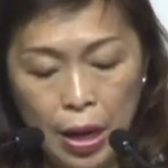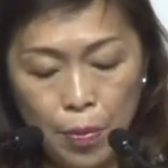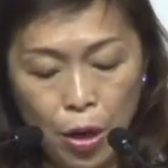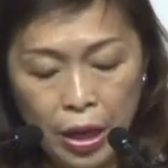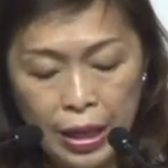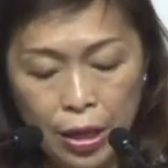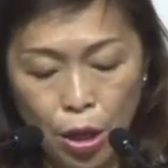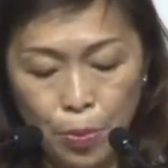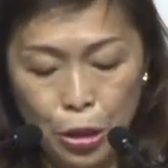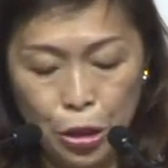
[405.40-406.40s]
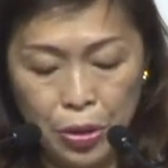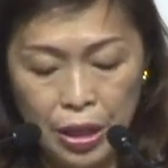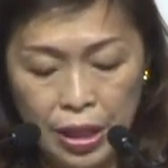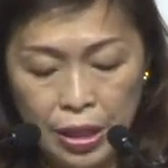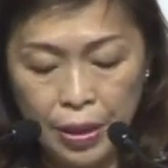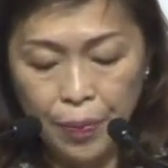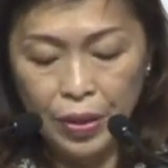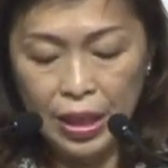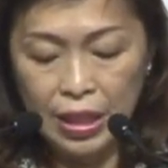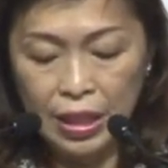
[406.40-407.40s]
and marketing opportunities
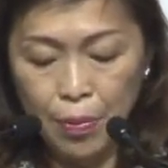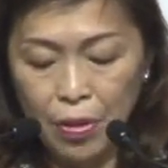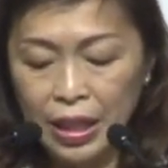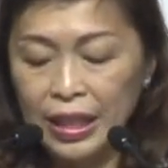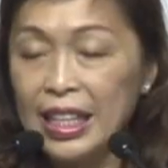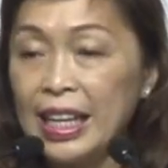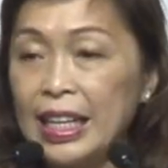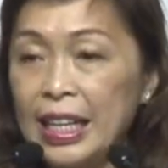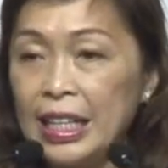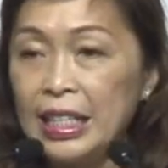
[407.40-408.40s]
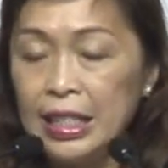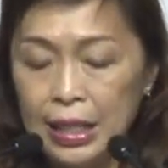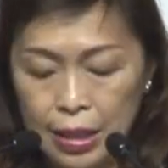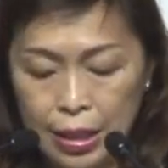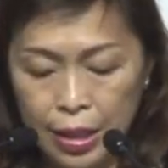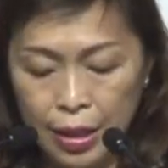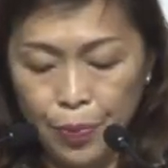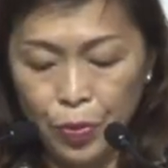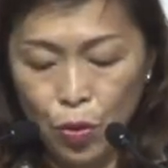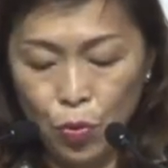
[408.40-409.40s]
is something that any
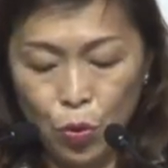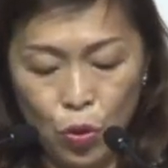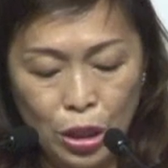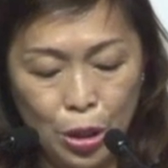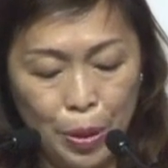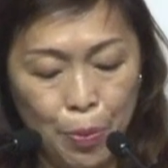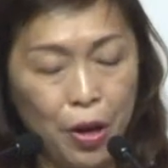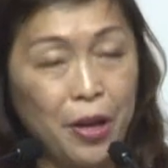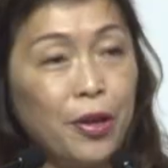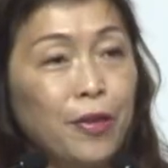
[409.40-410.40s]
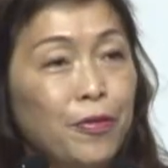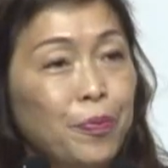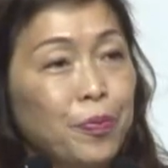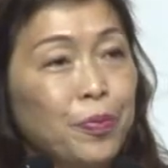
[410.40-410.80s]
city would want to be part of.